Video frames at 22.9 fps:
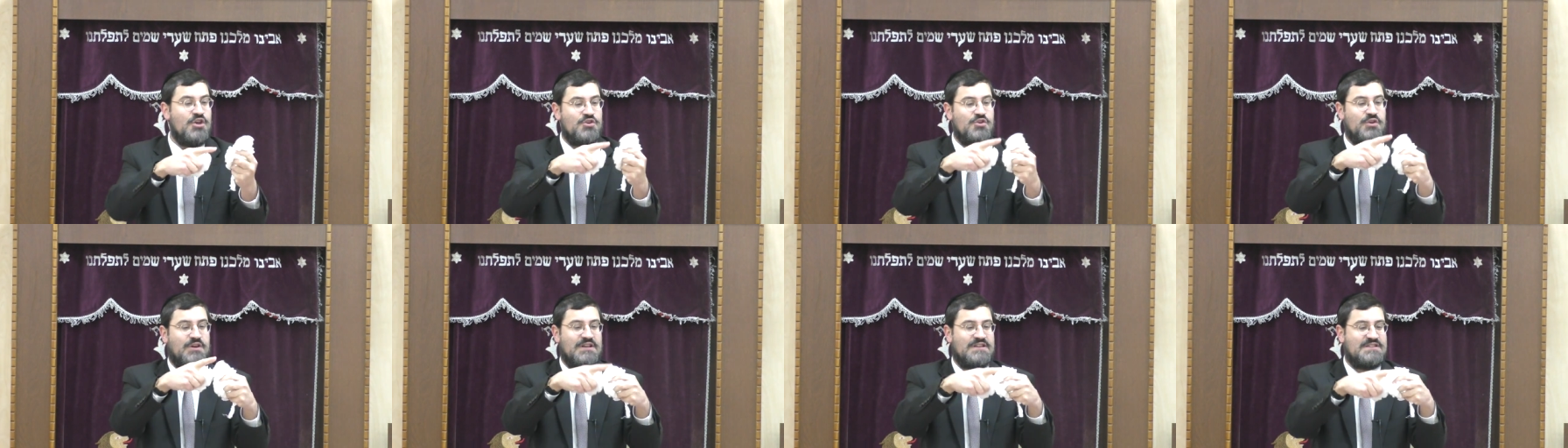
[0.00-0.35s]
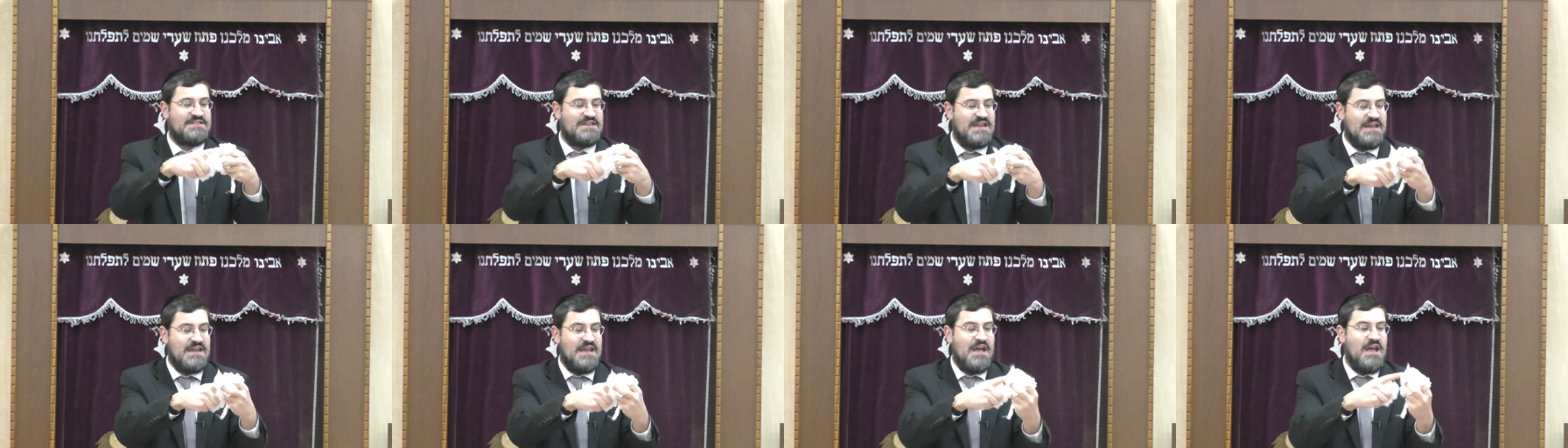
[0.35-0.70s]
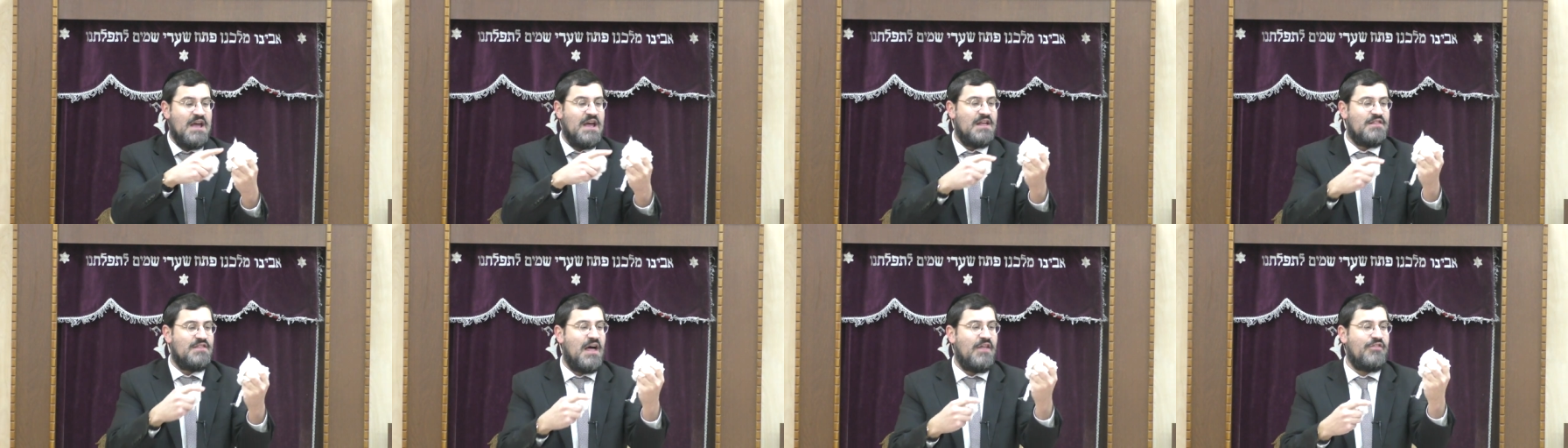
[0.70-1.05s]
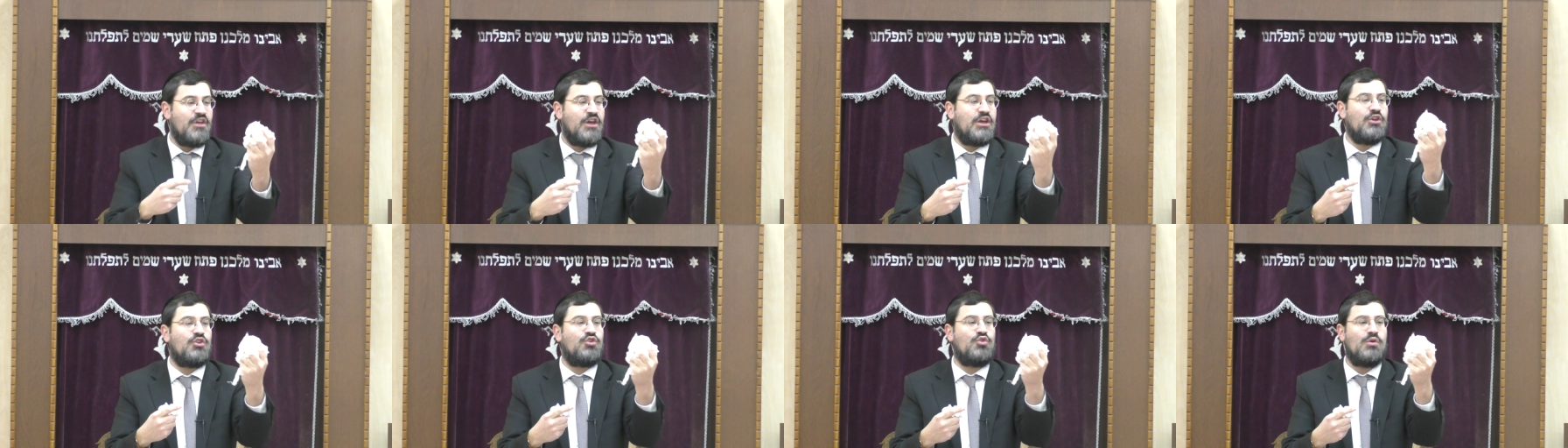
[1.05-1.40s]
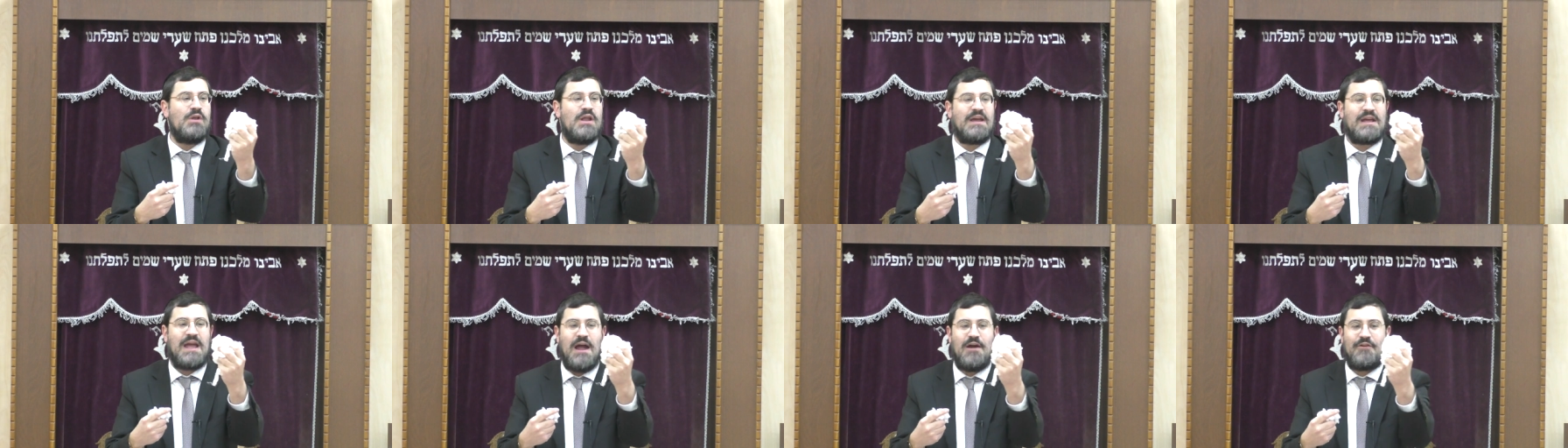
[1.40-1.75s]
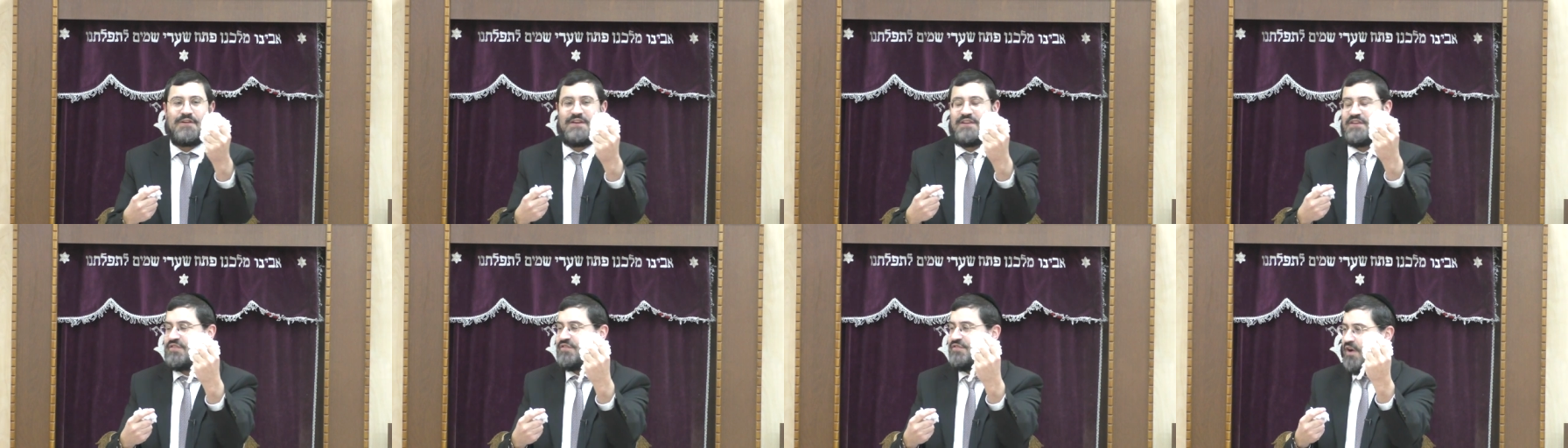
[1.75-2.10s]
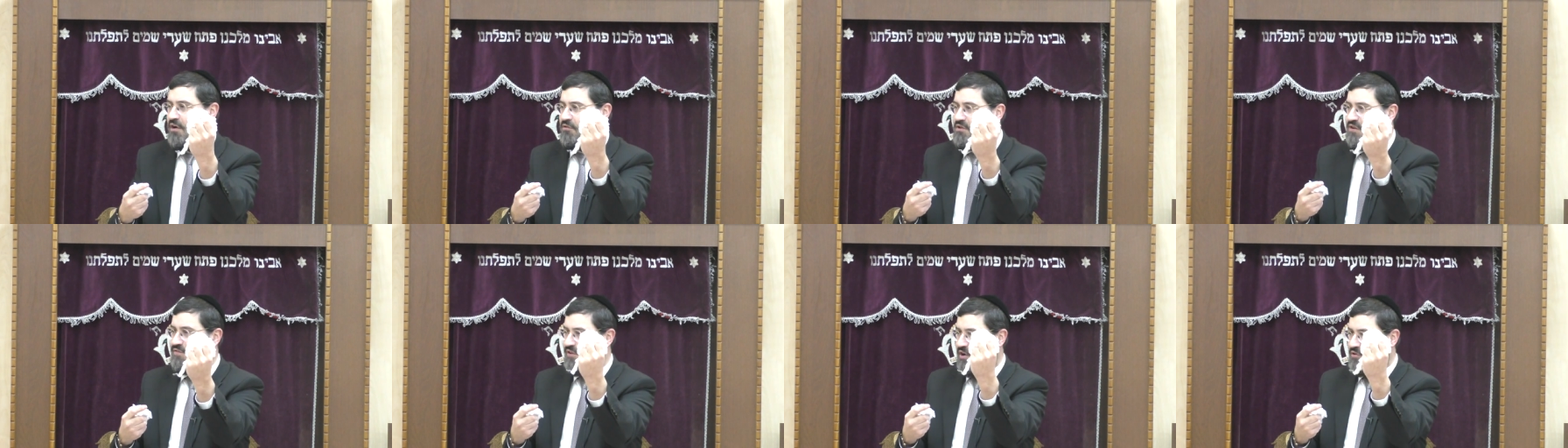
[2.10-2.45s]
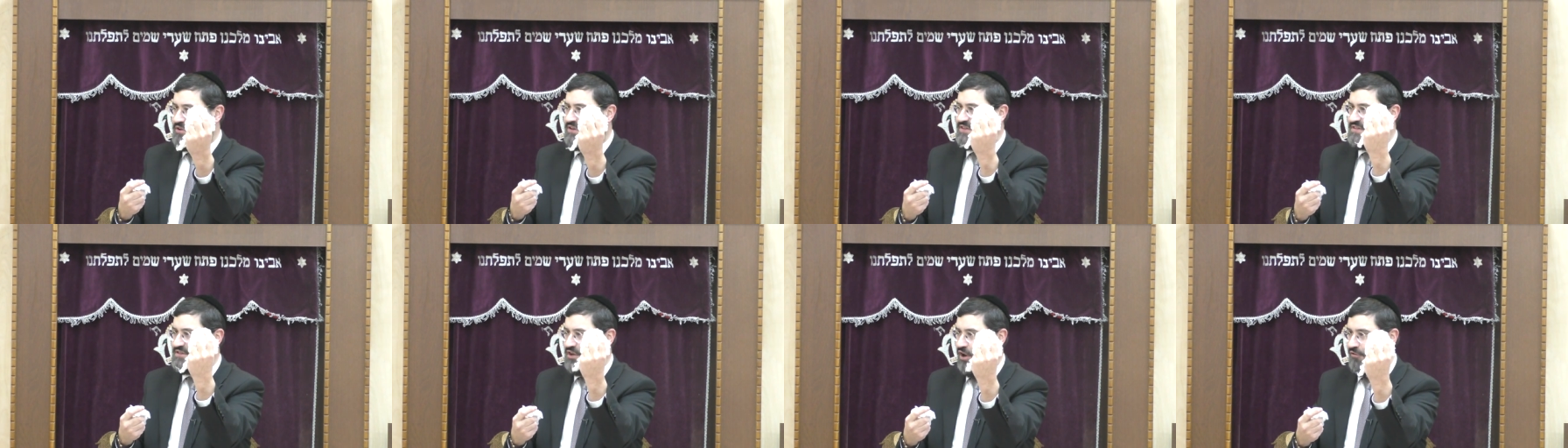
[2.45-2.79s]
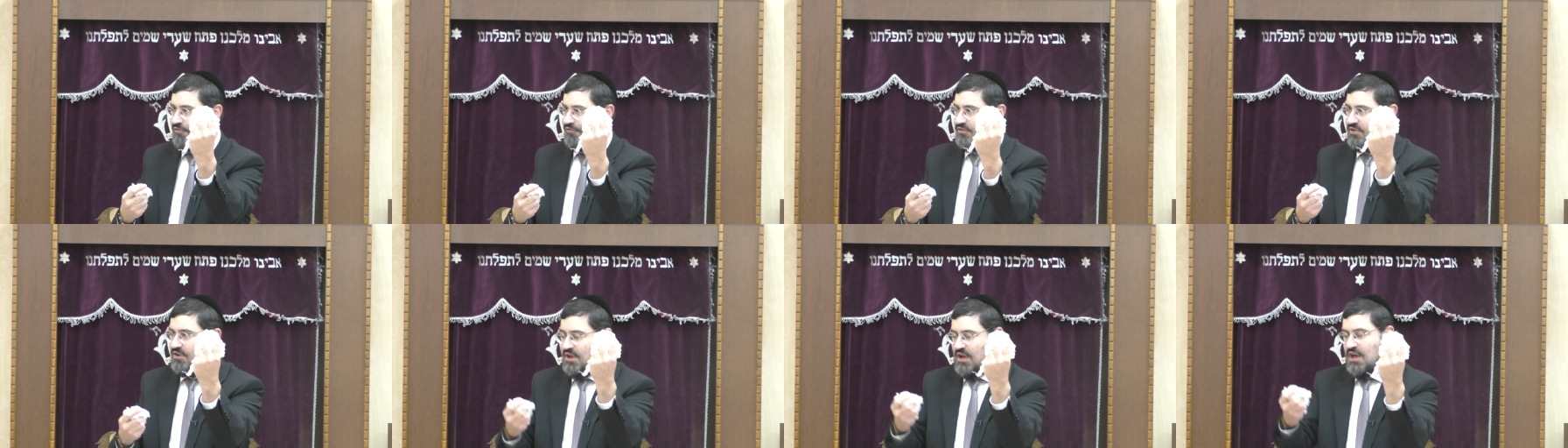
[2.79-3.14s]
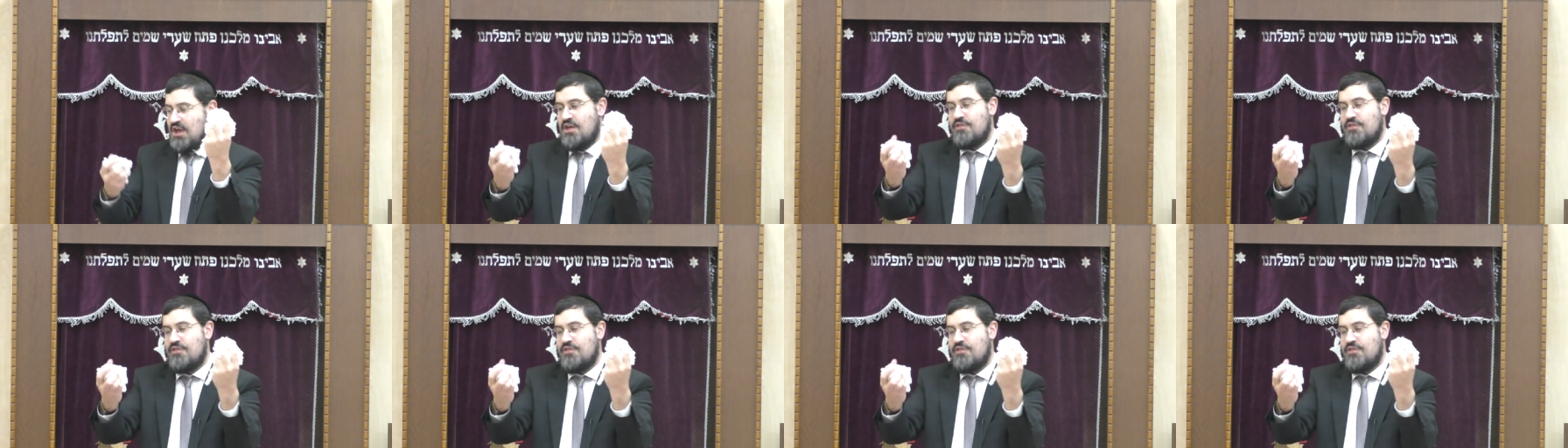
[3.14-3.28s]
You could see that the Gedolei Karka is very, very soft.